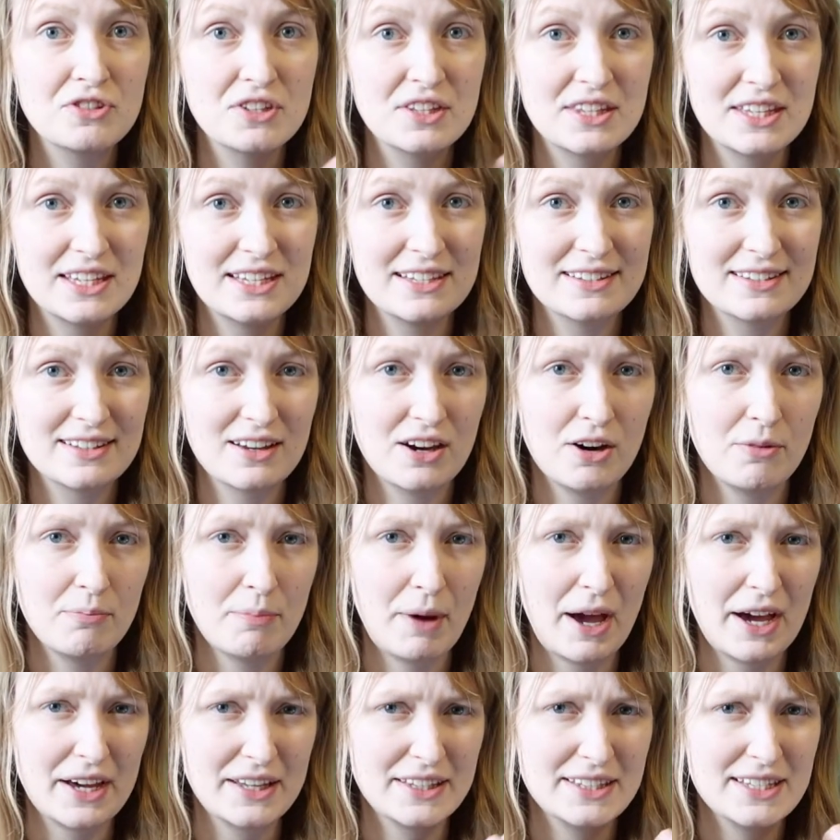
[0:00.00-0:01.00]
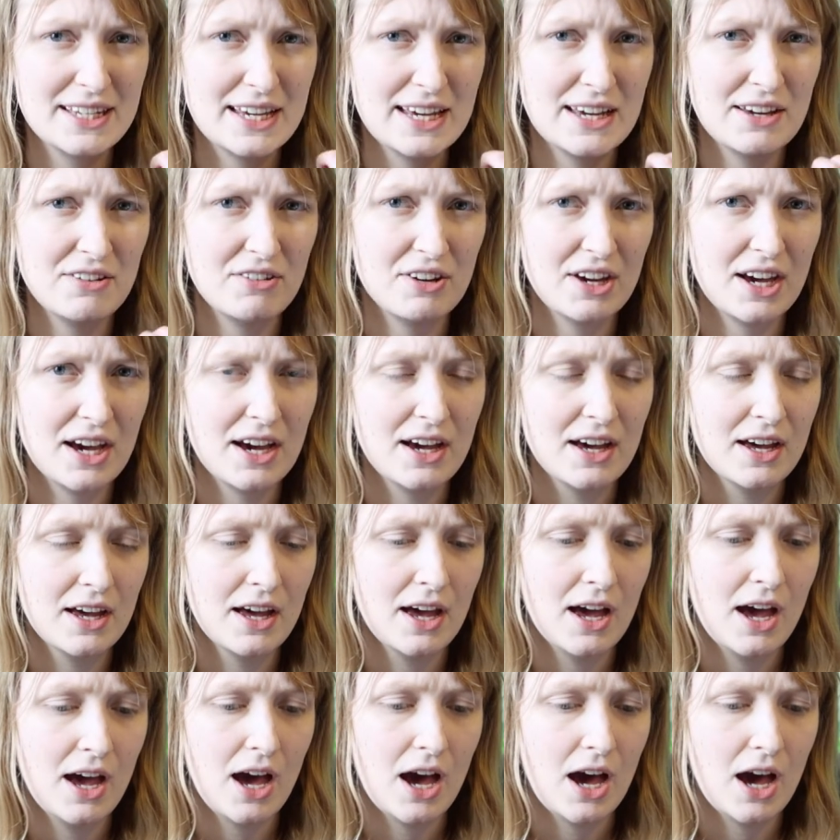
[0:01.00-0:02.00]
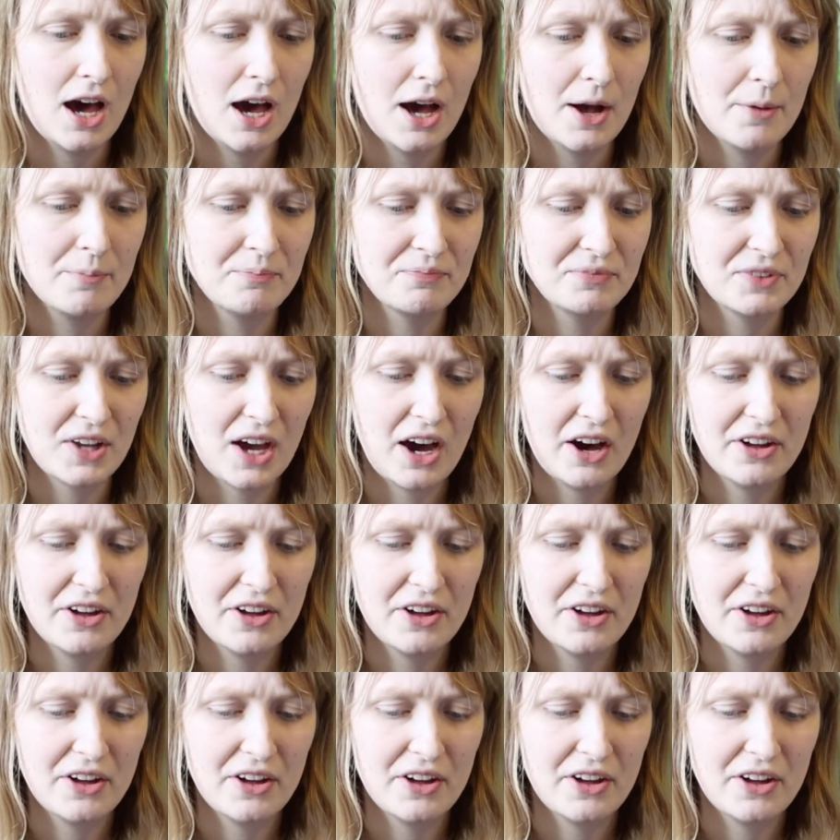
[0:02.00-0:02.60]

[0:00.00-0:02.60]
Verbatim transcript: so these are bacteria, um,